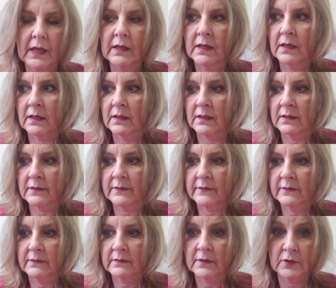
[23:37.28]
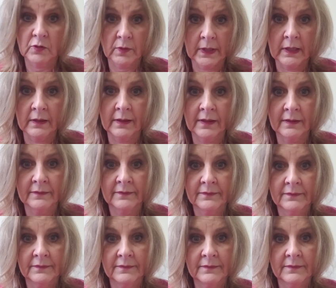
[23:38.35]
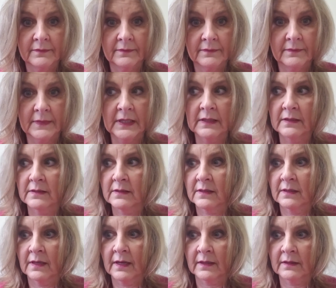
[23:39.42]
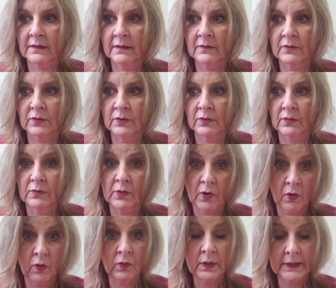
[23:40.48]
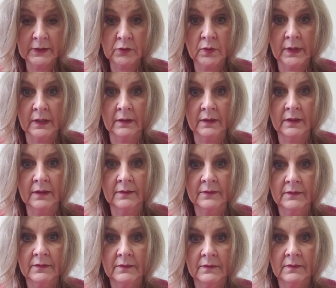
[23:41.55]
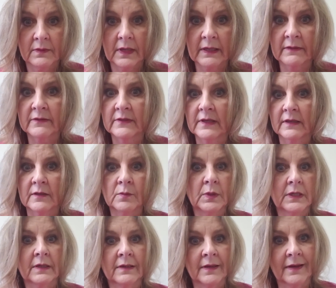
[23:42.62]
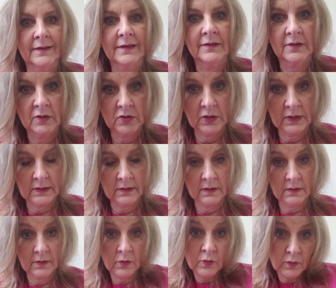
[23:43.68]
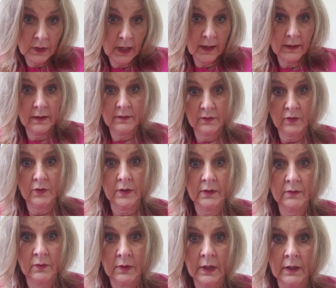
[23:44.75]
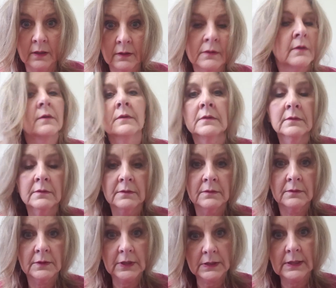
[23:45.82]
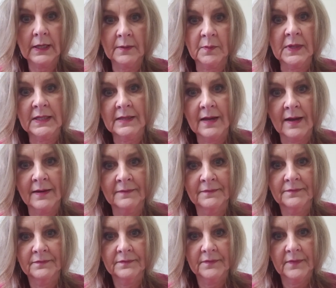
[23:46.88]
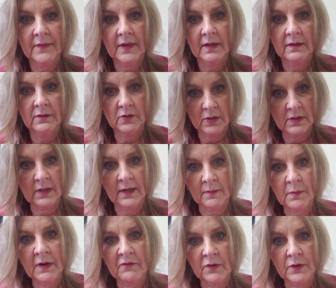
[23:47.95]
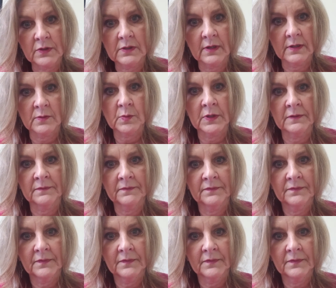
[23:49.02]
It is the Trinity. It is connected to the Holy Trinity and said to be connected to Jesus, who died at 33. Just like my dad, just like my first husband.